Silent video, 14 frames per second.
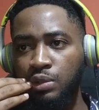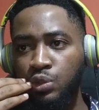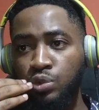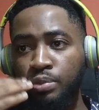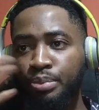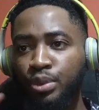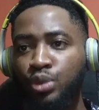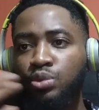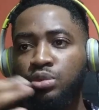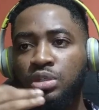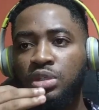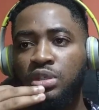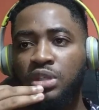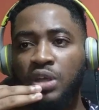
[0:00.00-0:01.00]
to build
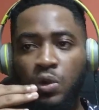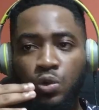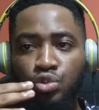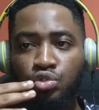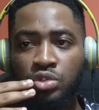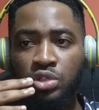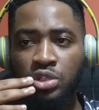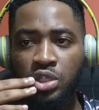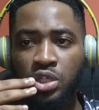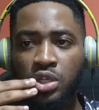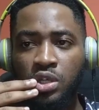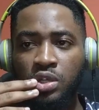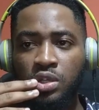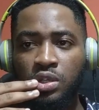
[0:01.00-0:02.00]
their countries,
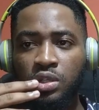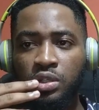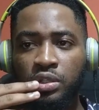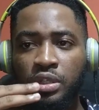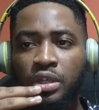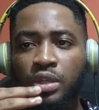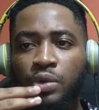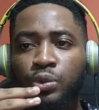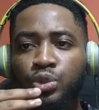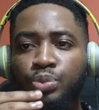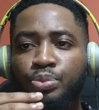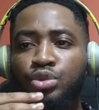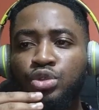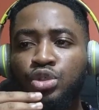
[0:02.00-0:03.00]
then they want
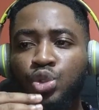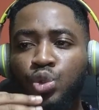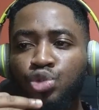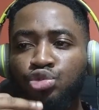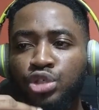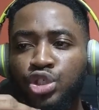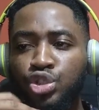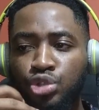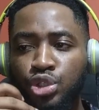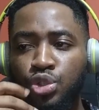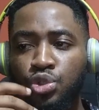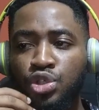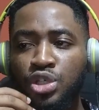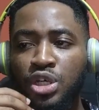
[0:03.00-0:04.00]
to put huge
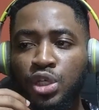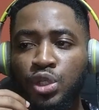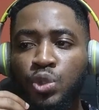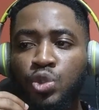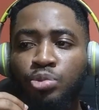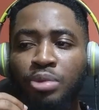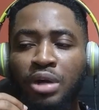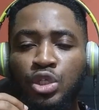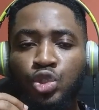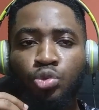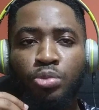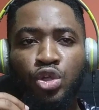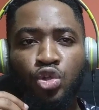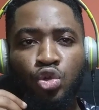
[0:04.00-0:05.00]
restrictions and huge bans
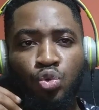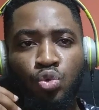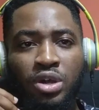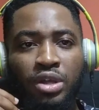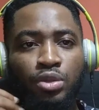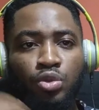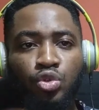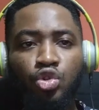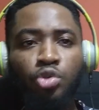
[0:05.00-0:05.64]
to make sure you cannot